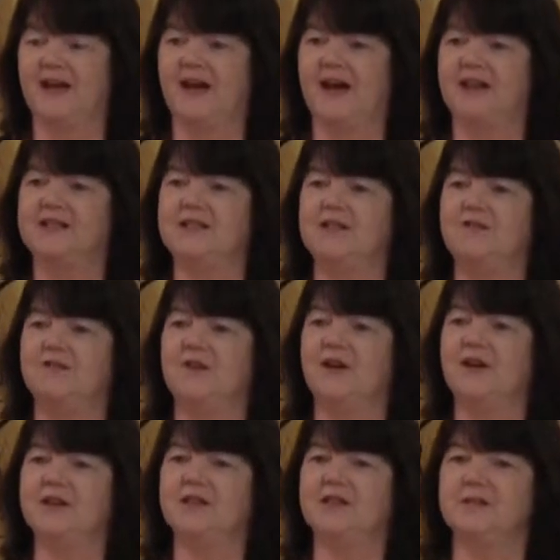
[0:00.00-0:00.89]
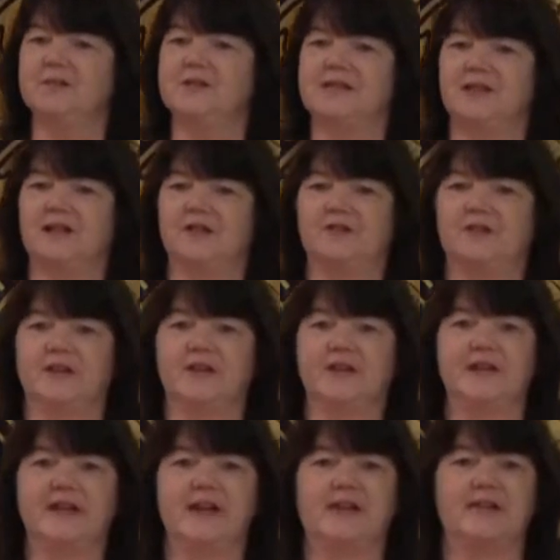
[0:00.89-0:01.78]
and he found himself in
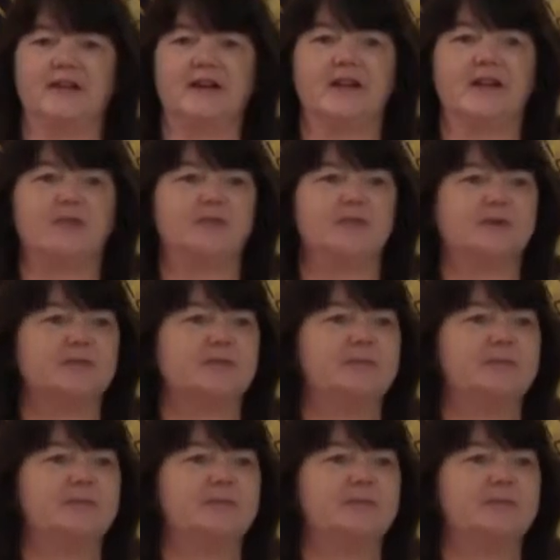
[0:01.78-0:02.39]
an area that was